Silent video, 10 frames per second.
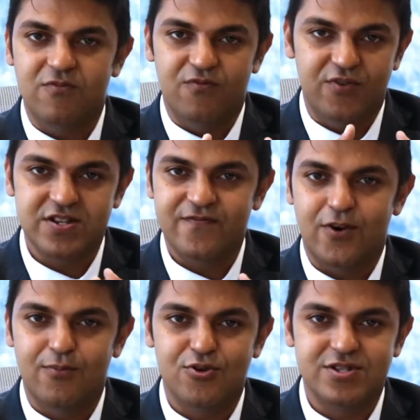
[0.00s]
First and
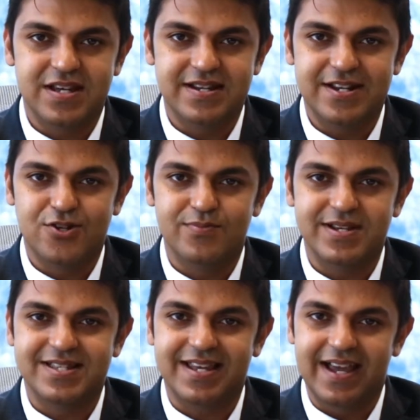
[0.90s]
foremost, they need to
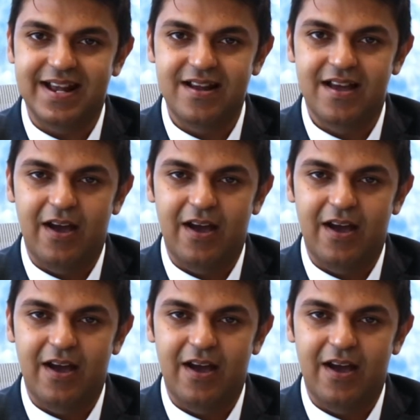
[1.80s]
meet scale,